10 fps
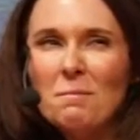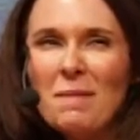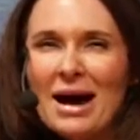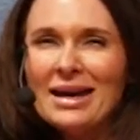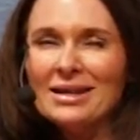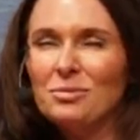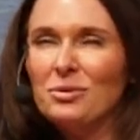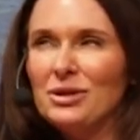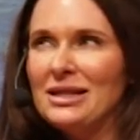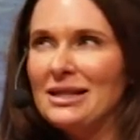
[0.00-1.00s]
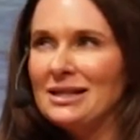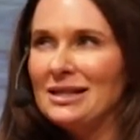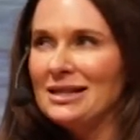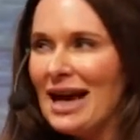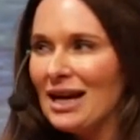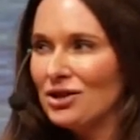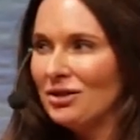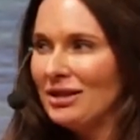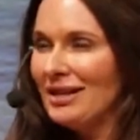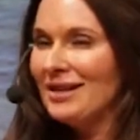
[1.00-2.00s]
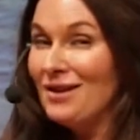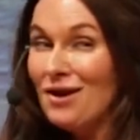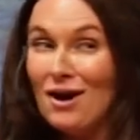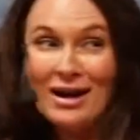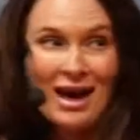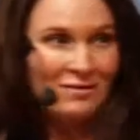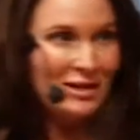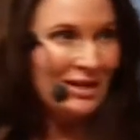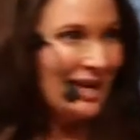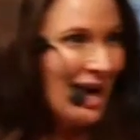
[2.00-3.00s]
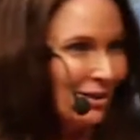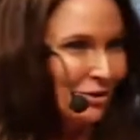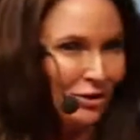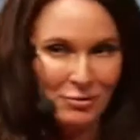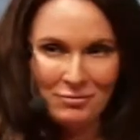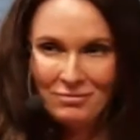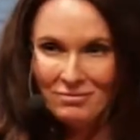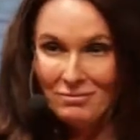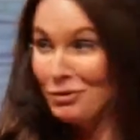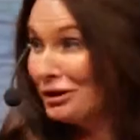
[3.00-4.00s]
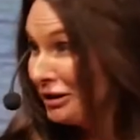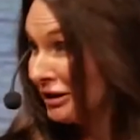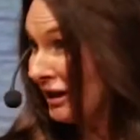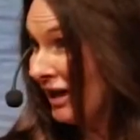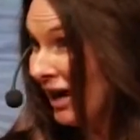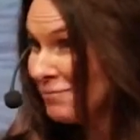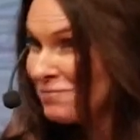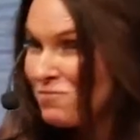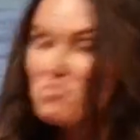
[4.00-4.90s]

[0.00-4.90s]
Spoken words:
my expertise is actually in not having the answer. Pretty good gig, hey?